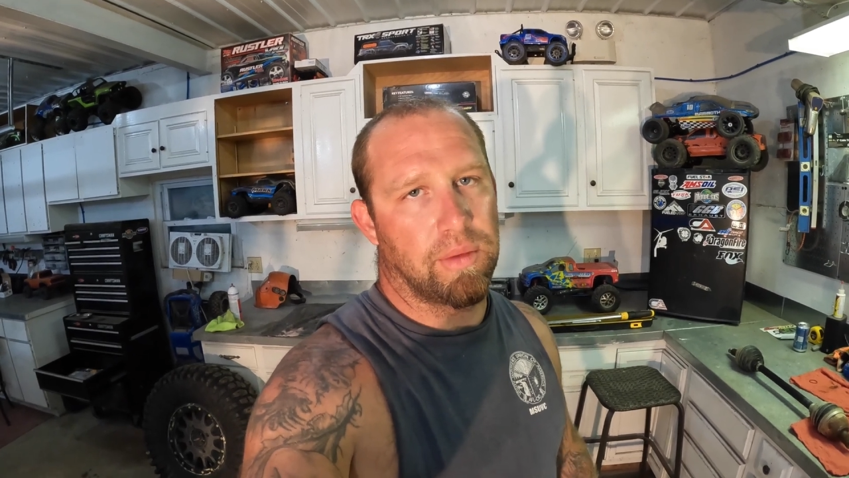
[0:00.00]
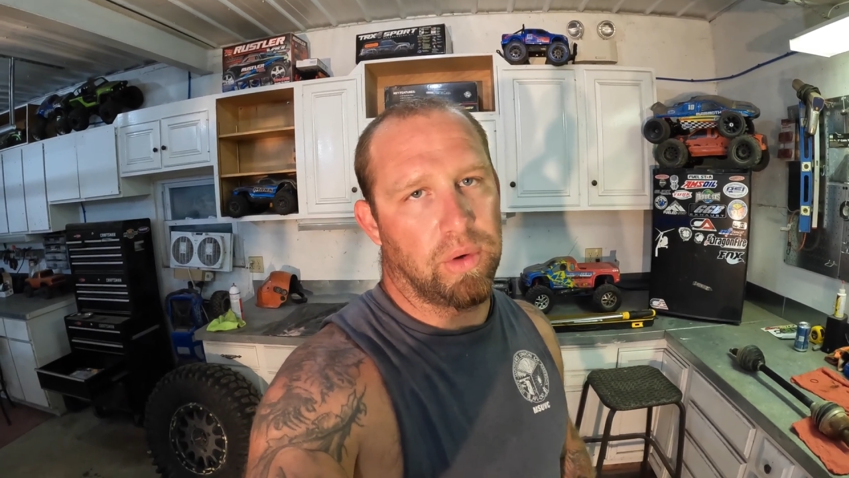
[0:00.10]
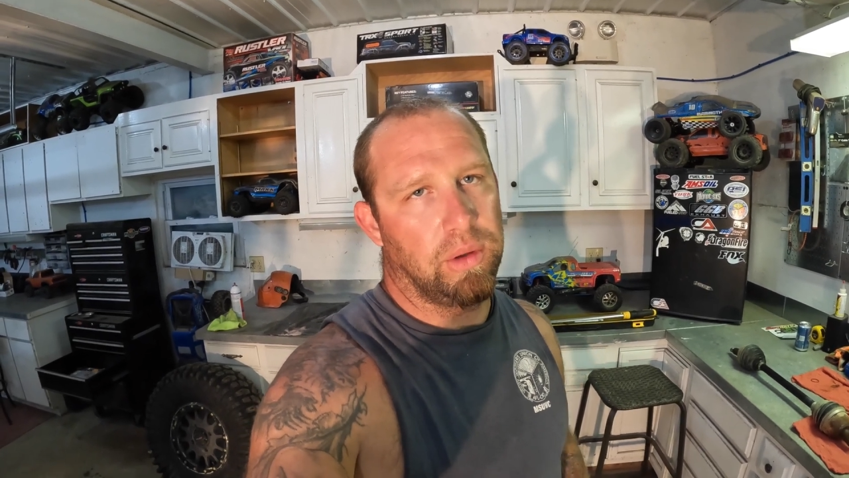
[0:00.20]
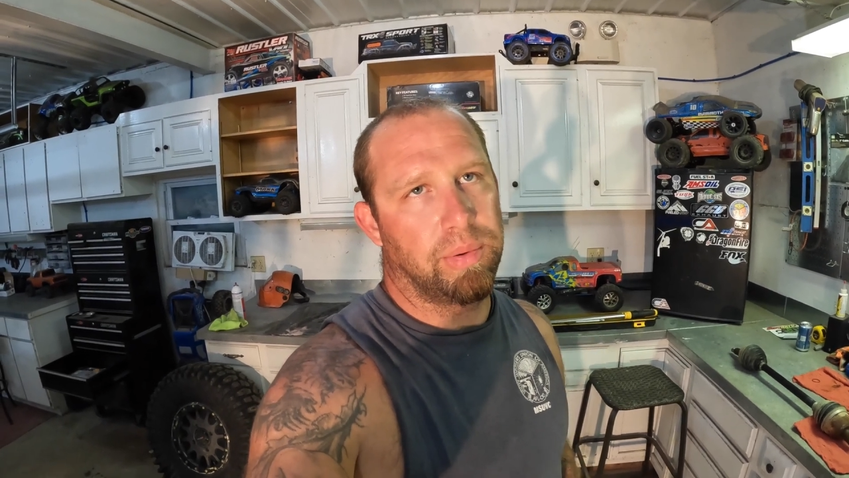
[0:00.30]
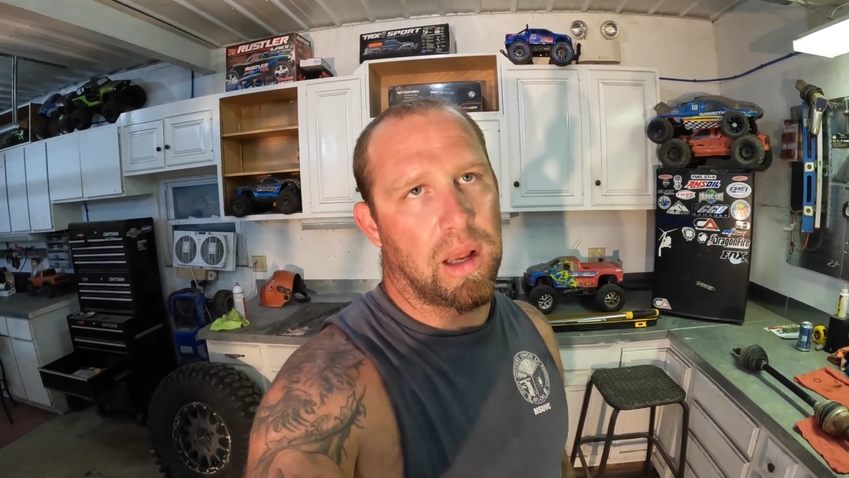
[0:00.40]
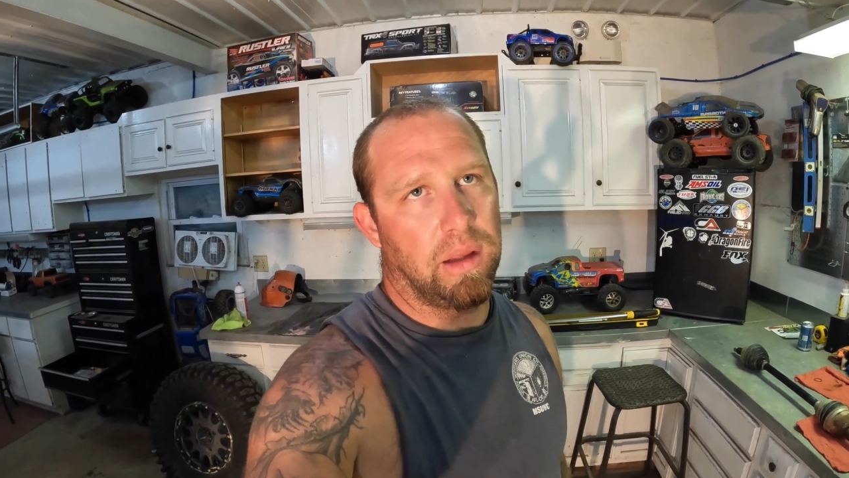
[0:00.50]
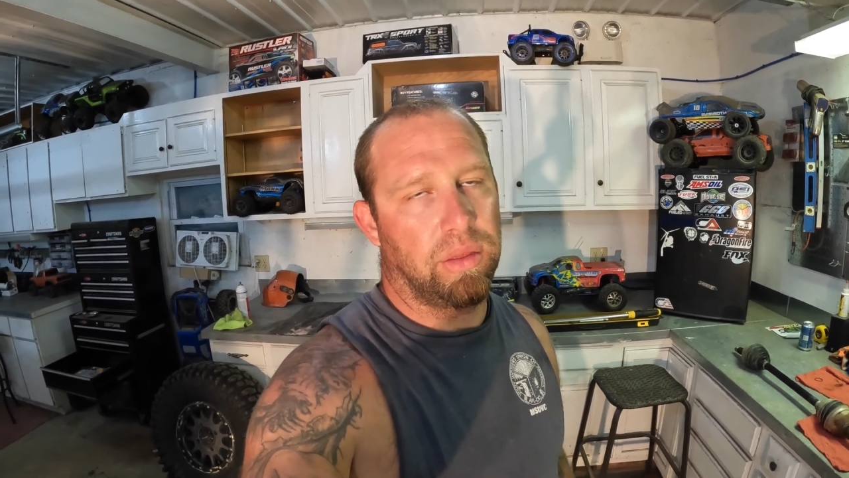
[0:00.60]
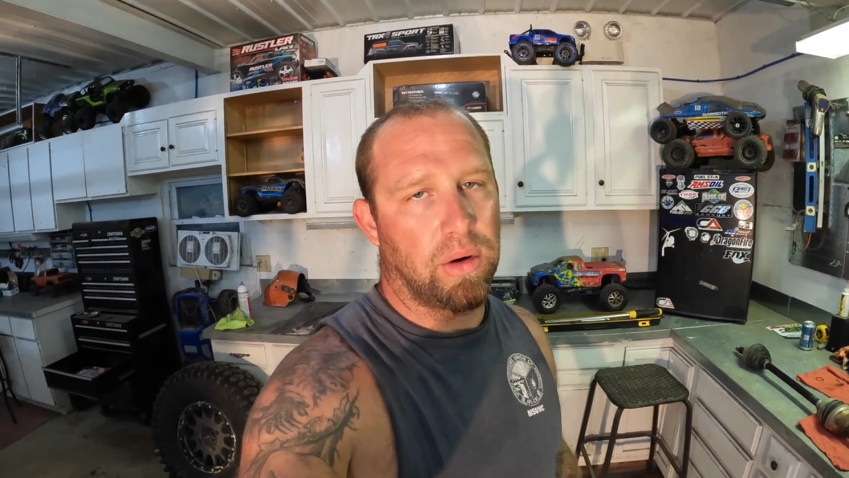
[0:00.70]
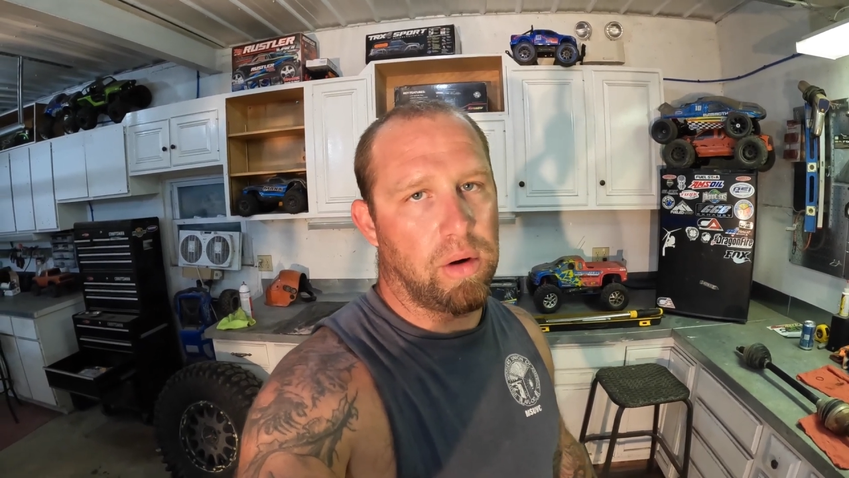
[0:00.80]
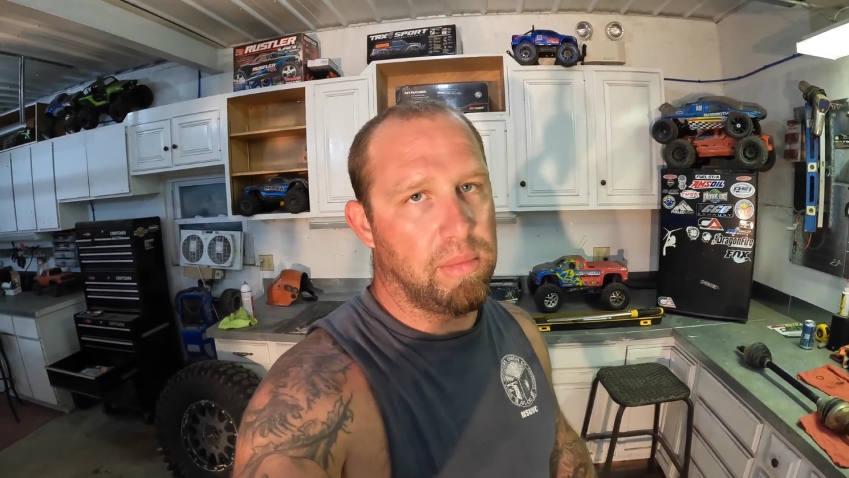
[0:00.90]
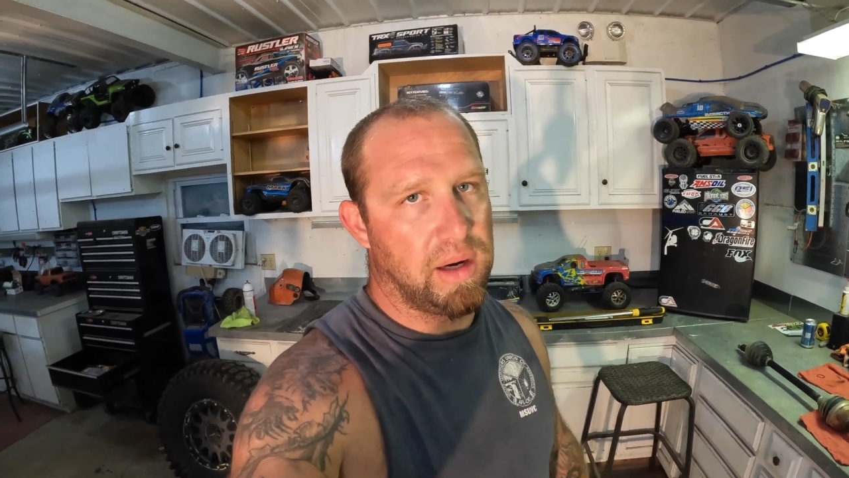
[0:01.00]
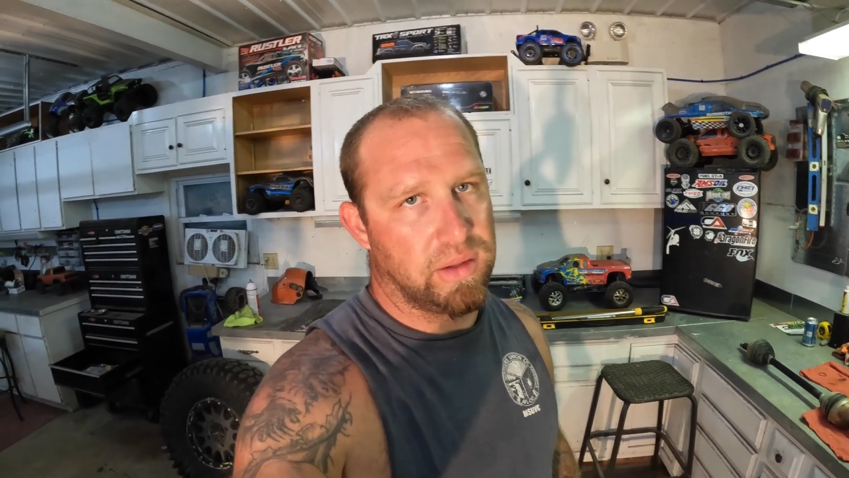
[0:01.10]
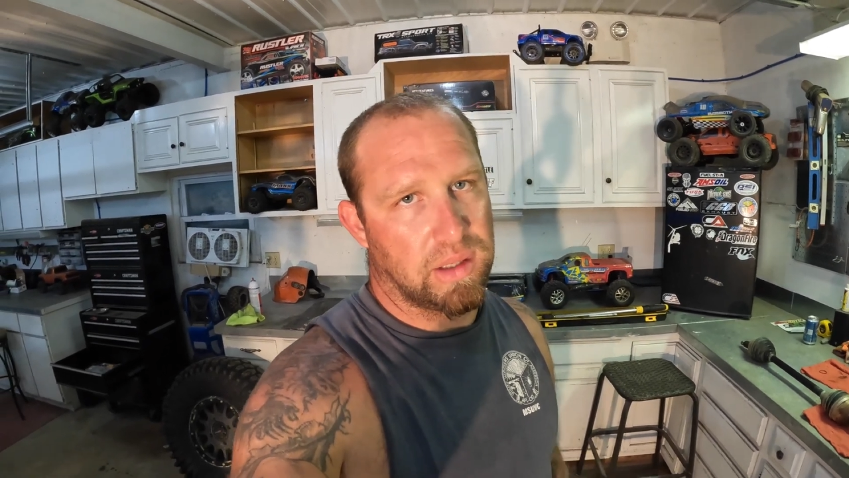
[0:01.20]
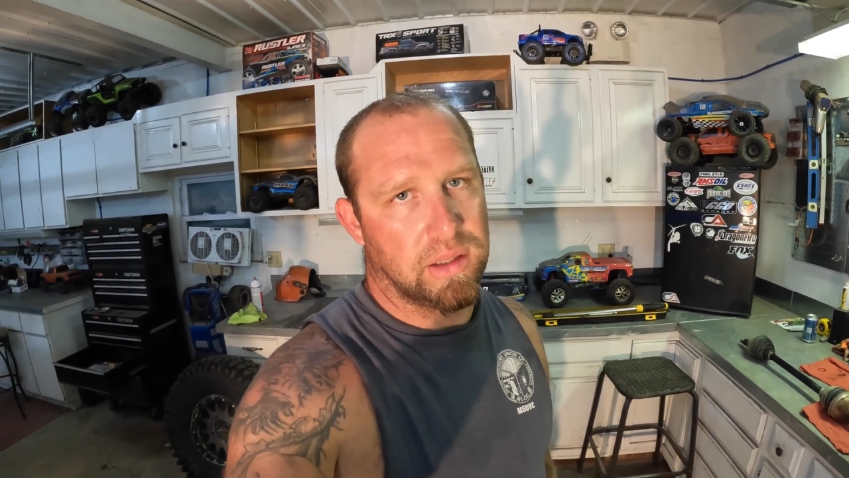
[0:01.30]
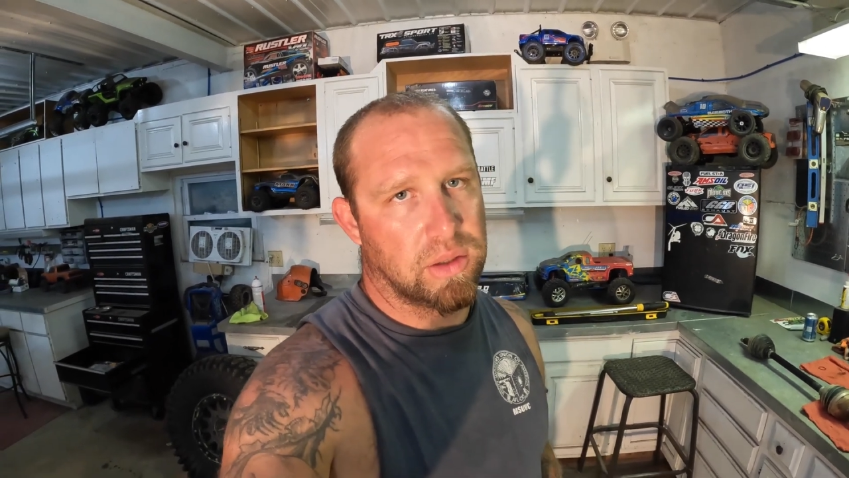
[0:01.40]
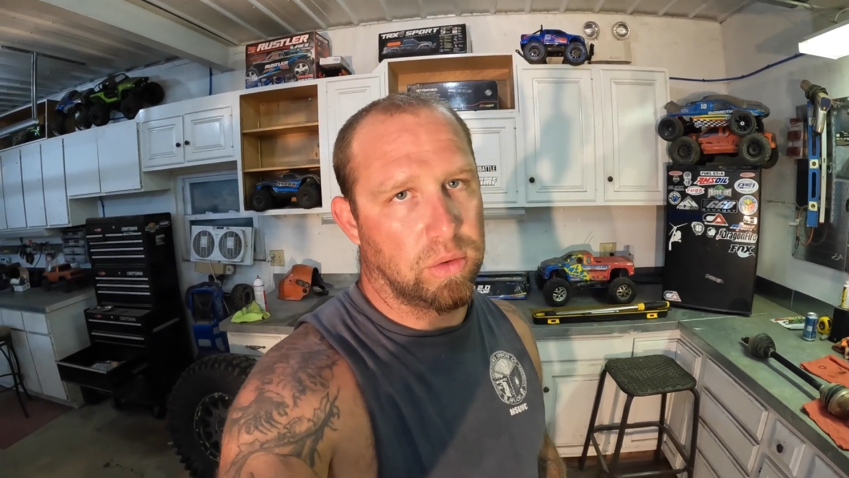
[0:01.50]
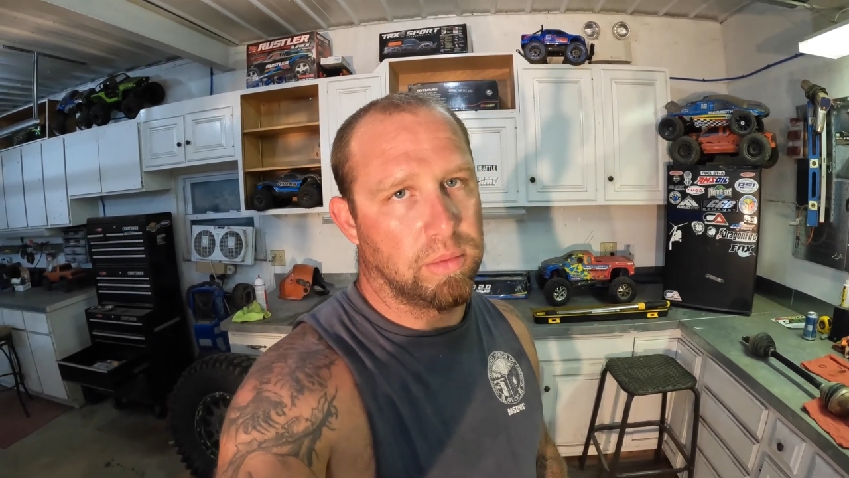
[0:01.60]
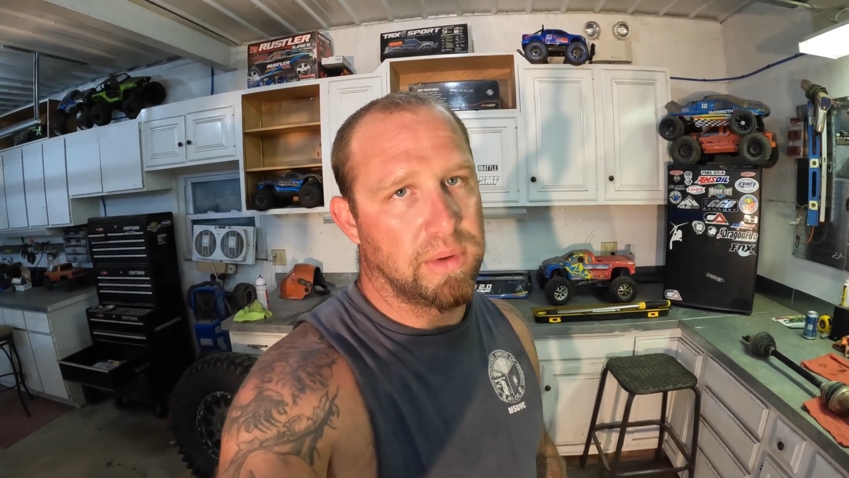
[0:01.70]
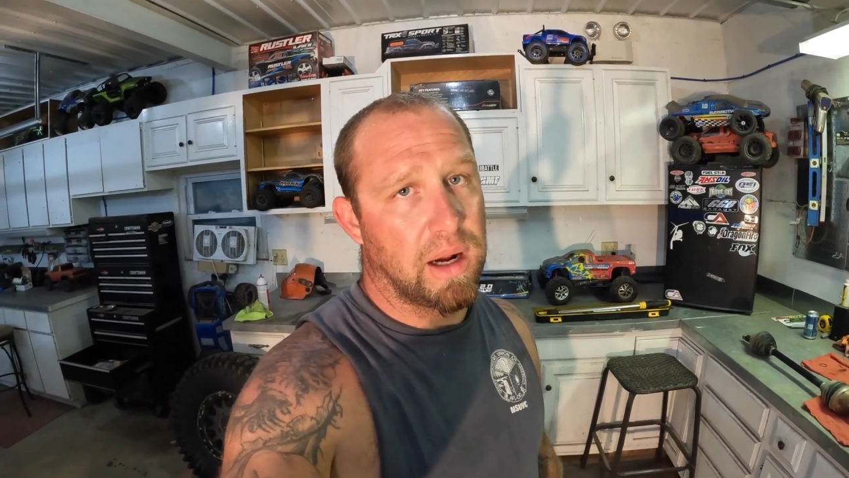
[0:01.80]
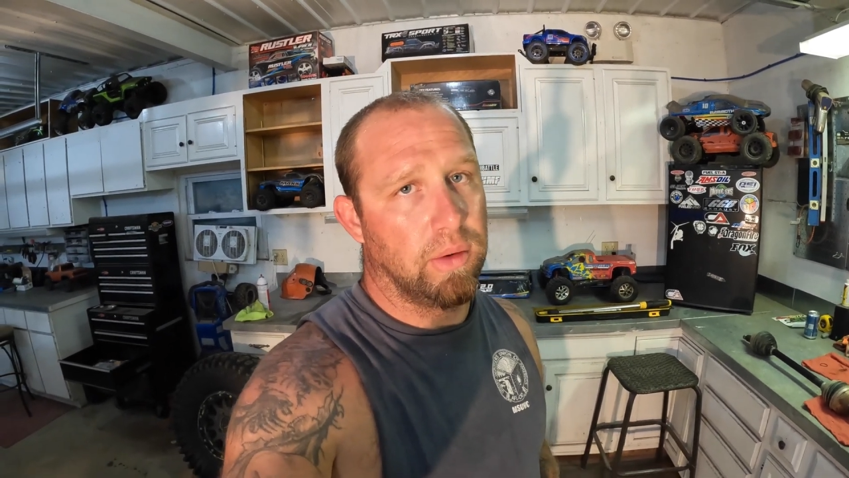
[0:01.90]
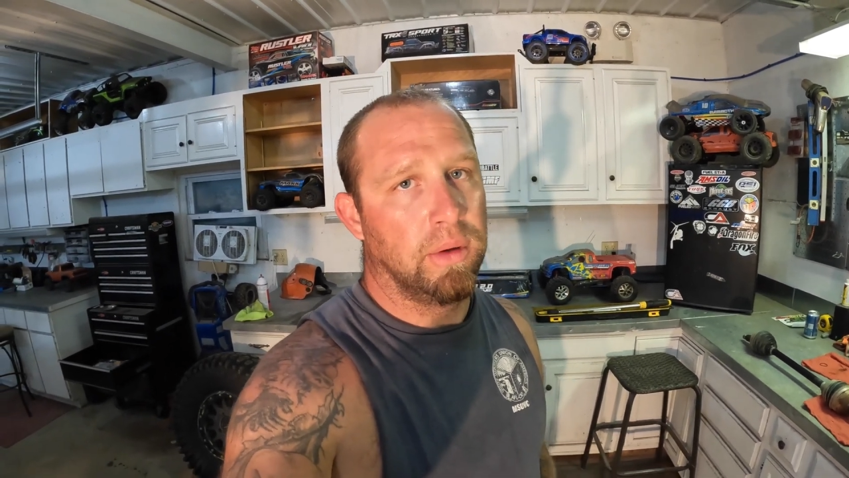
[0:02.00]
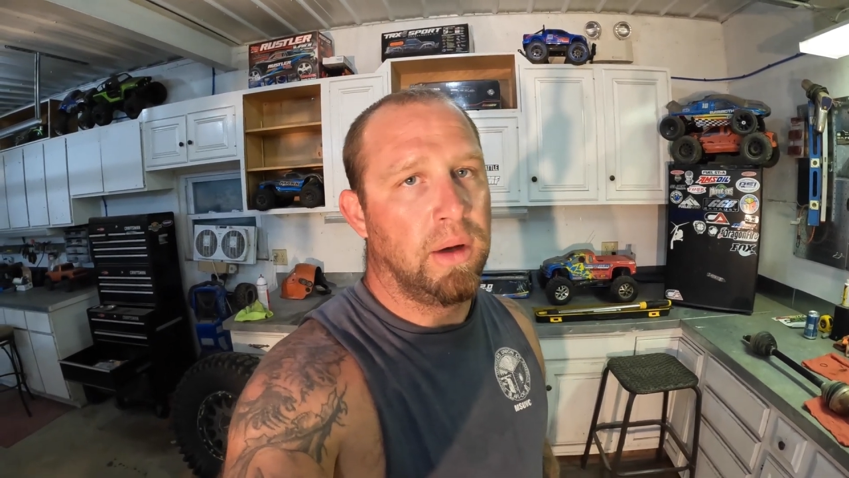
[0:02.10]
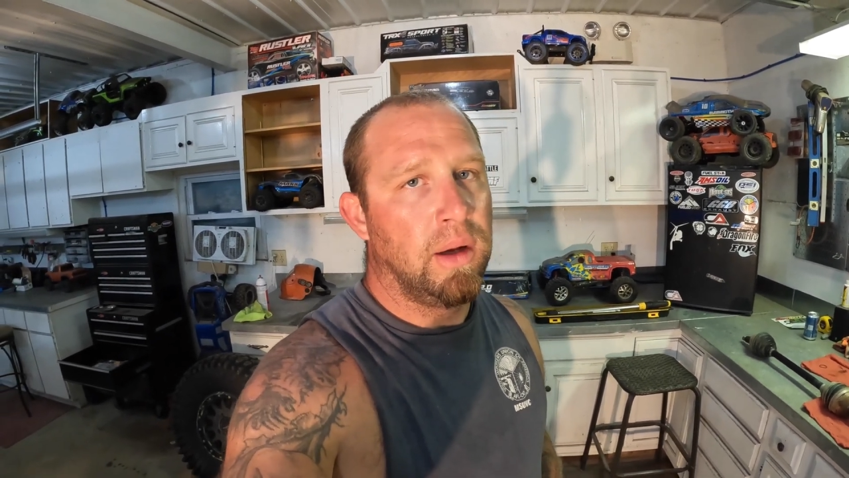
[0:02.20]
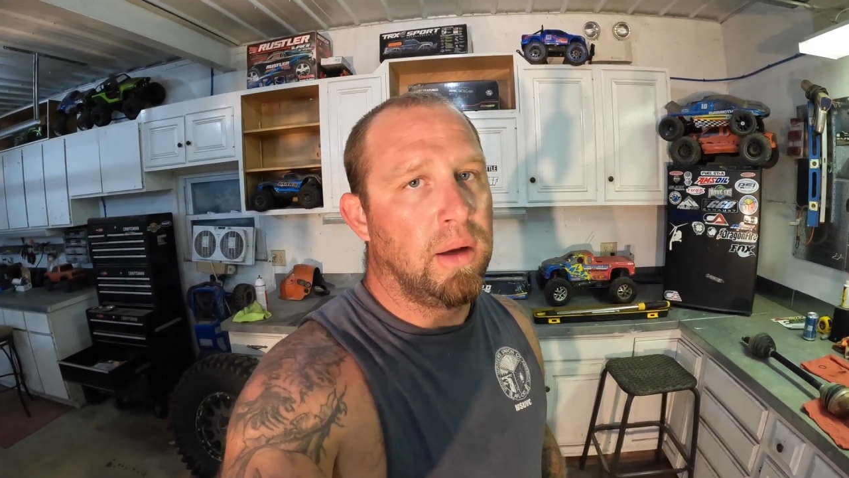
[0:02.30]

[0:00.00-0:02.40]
Every probably 30 minutes I soaked them down.